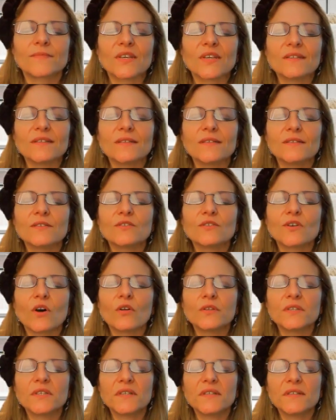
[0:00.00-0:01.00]
Is it
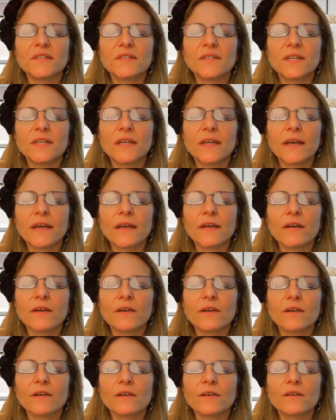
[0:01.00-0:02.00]
salty sea
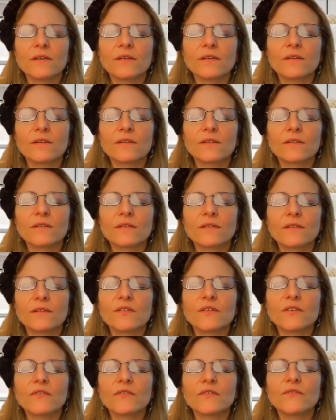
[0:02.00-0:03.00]
air?
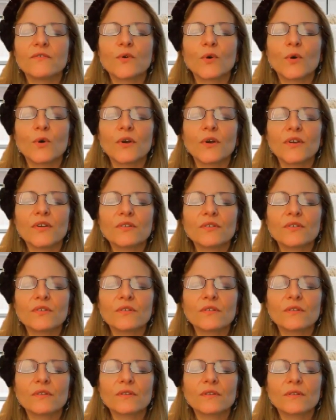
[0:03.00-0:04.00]
Is it forest,
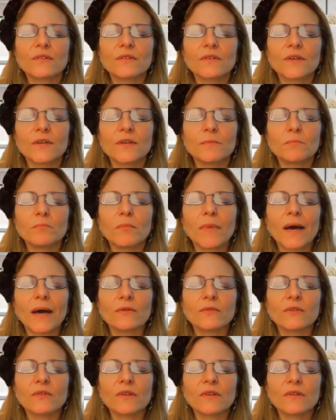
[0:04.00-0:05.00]

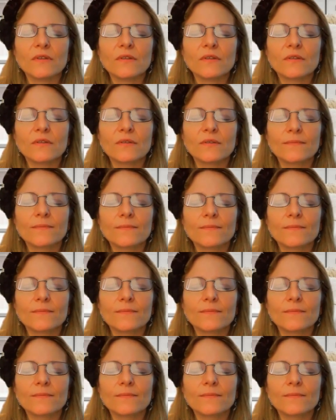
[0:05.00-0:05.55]
mountains?